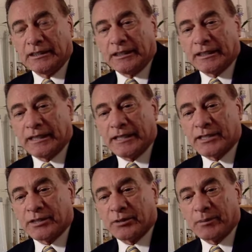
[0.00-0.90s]
Okay,
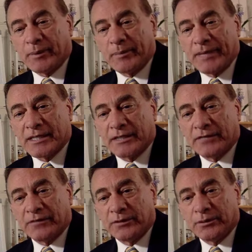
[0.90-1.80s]
so it'll be best
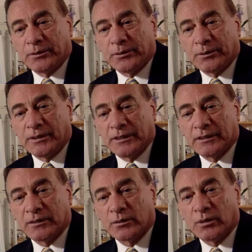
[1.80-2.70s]
if you
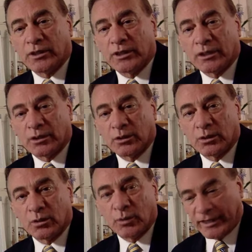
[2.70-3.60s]
work
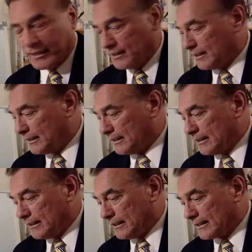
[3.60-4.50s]
along with it.
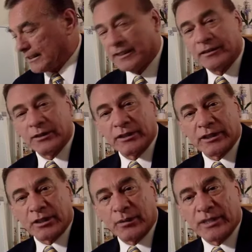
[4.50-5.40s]
Okay, look at
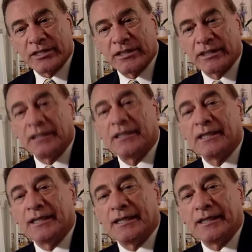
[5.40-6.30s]
the question,
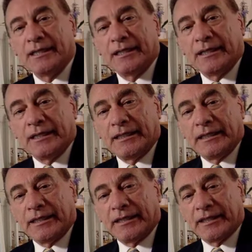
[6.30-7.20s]

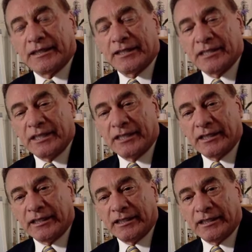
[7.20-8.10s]
consider
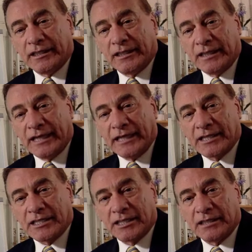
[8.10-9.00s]
the
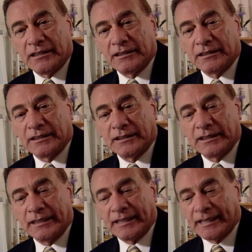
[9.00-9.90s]
answer,
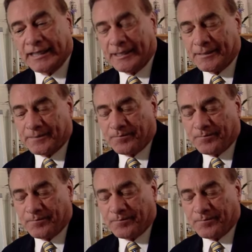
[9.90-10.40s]
and then